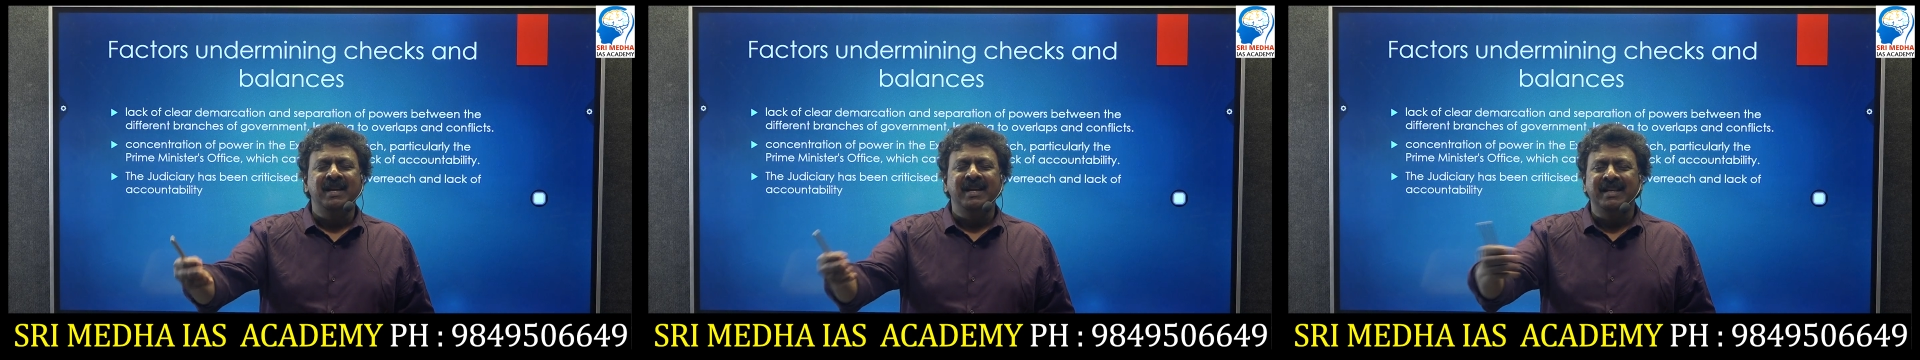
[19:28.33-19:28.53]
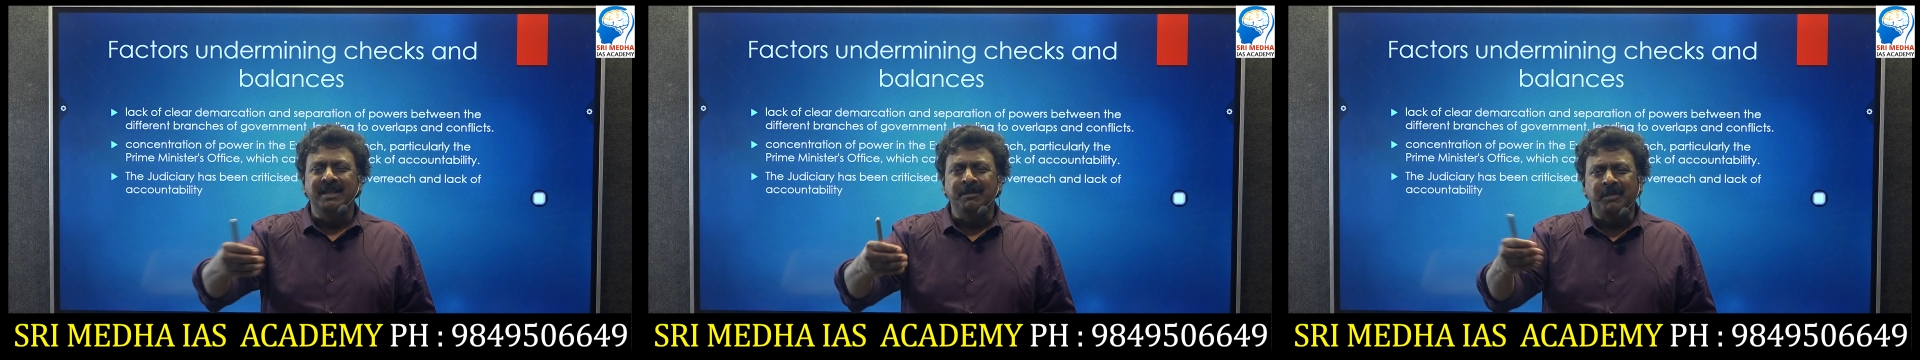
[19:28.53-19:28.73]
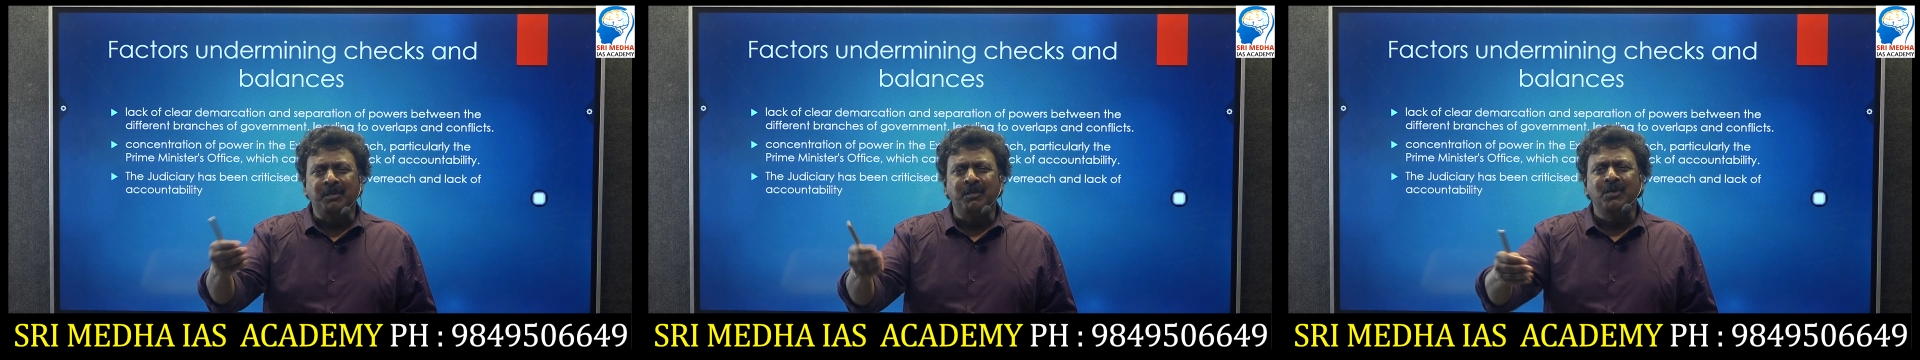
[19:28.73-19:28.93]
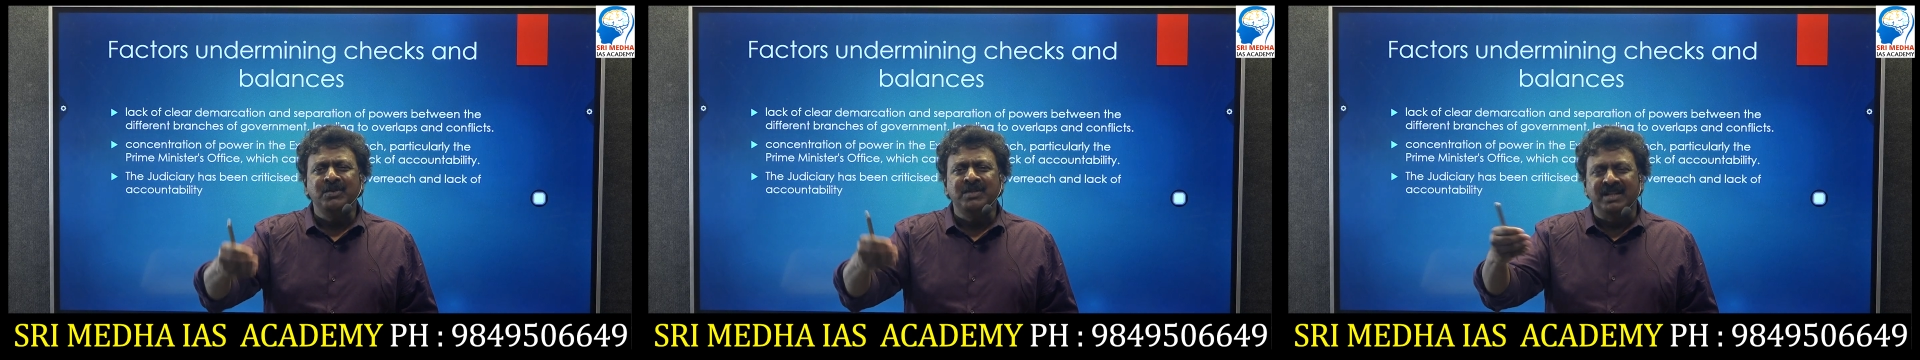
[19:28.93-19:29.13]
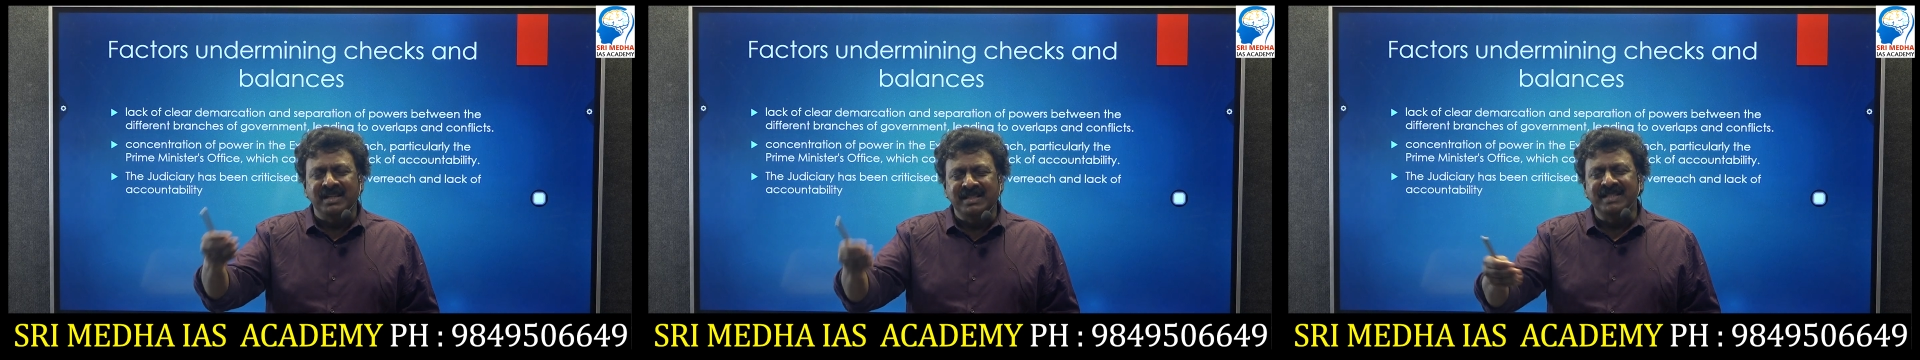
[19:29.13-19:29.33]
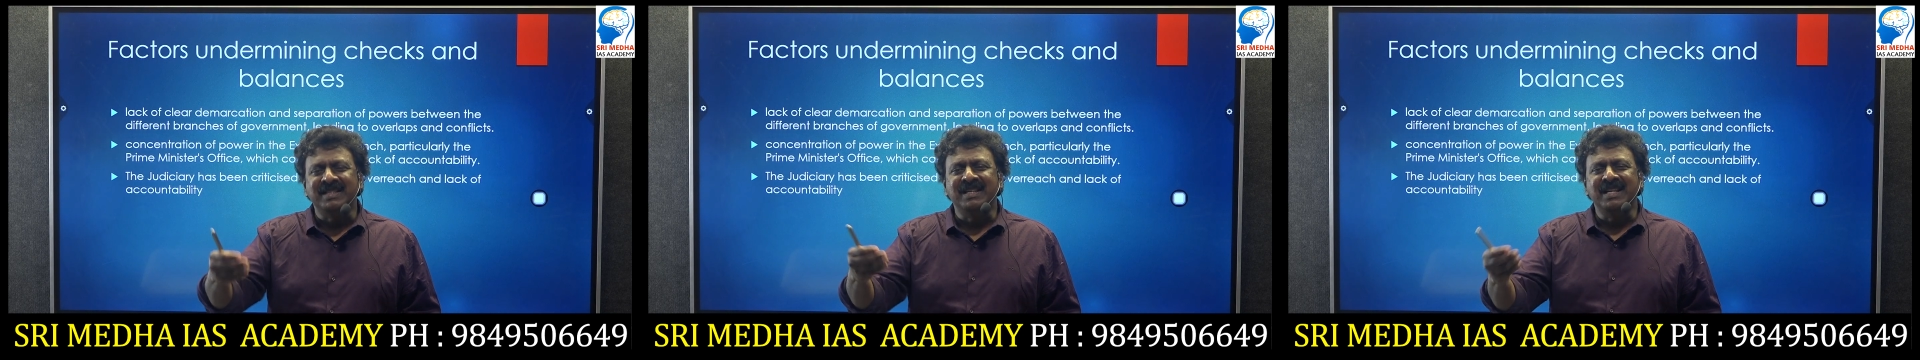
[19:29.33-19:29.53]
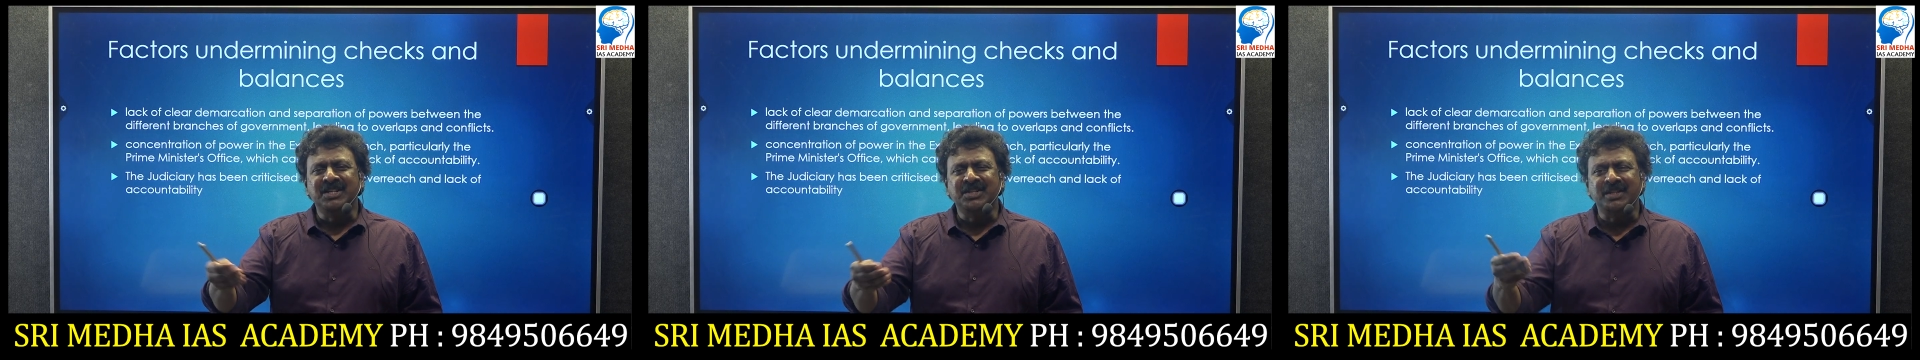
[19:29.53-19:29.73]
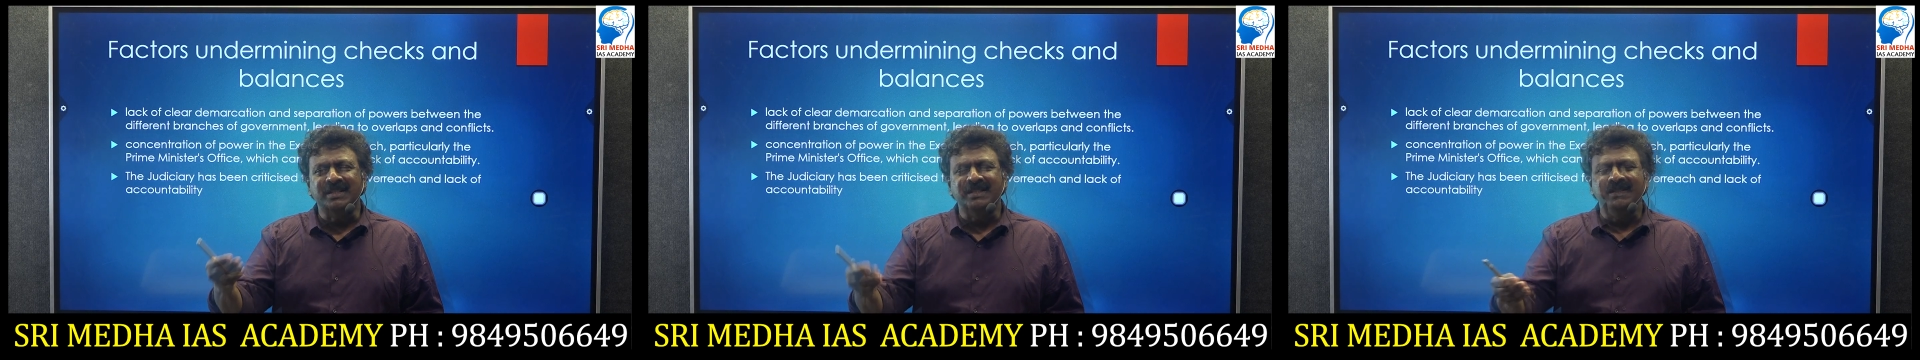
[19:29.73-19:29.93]
in the proposed
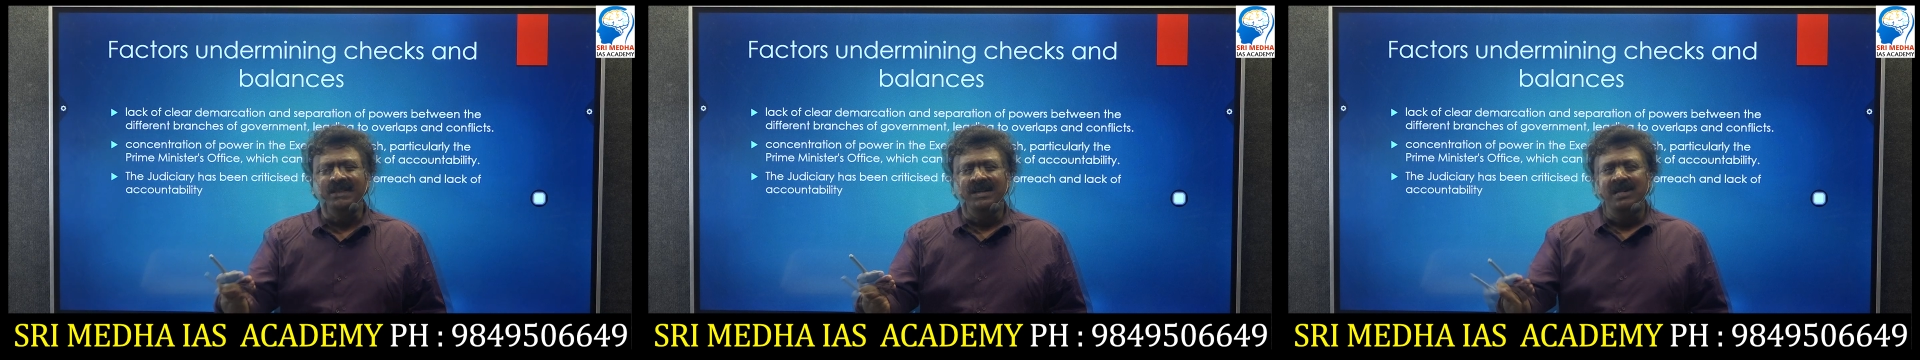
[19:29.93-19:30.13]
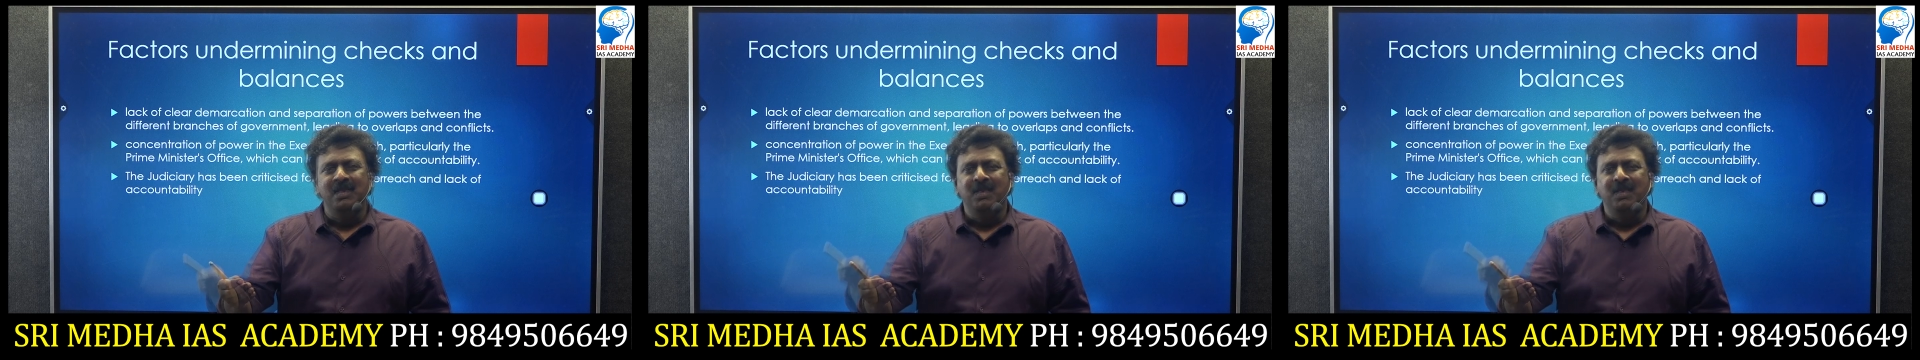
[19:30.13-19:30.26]
legislation